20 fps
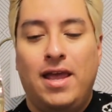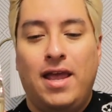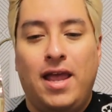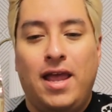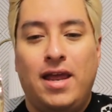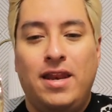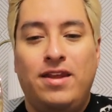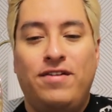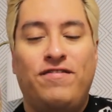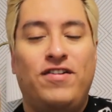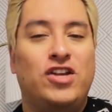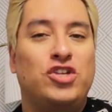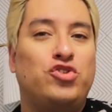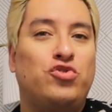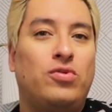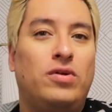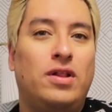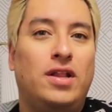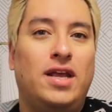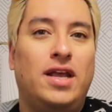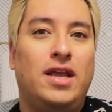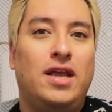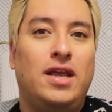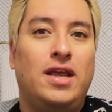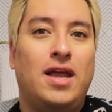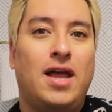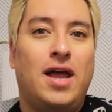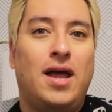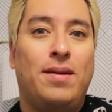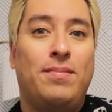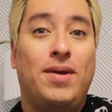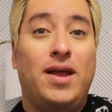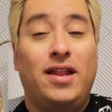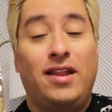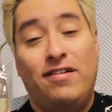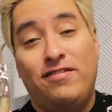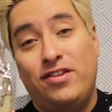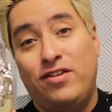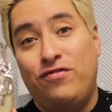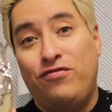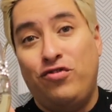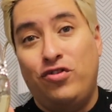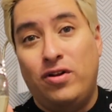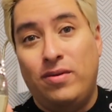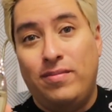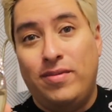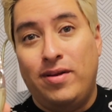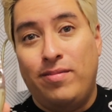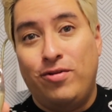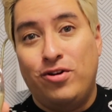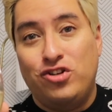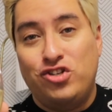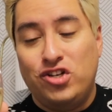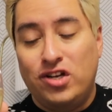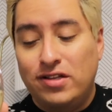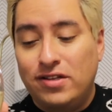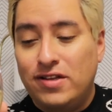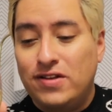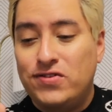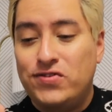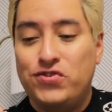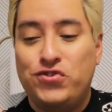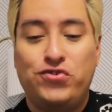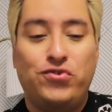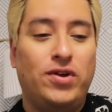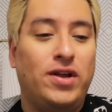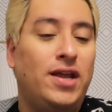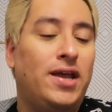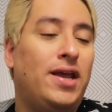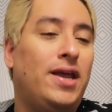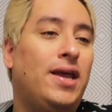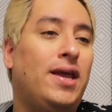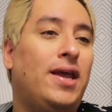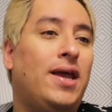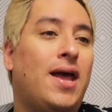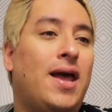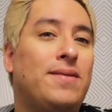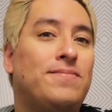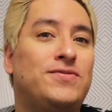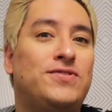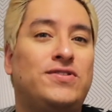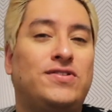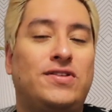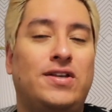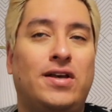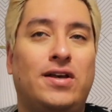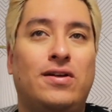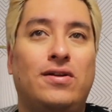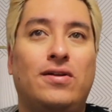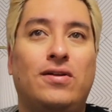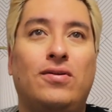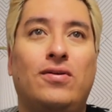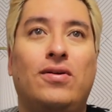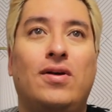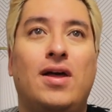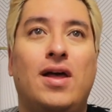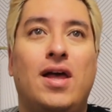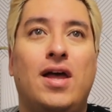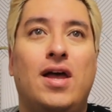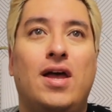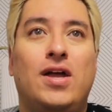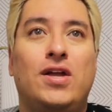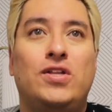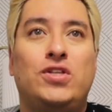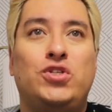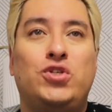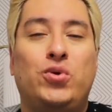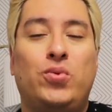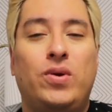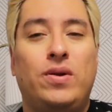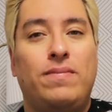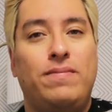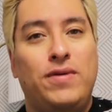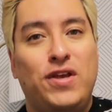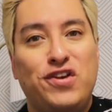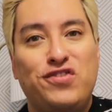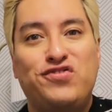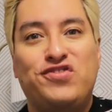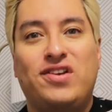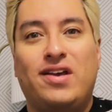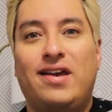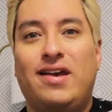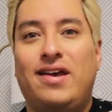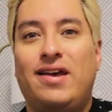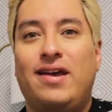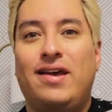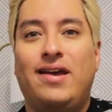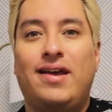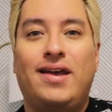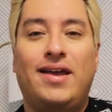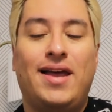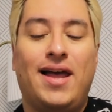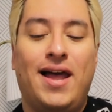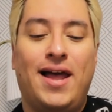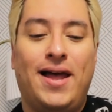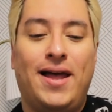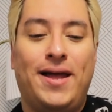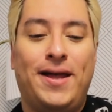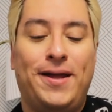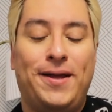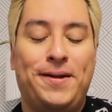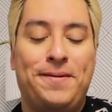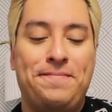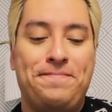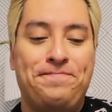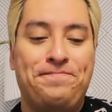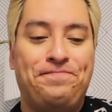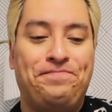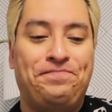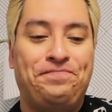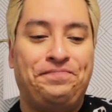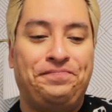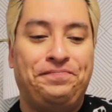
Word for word: and eventually um, i left the food and beverage industry i'm still doing music um,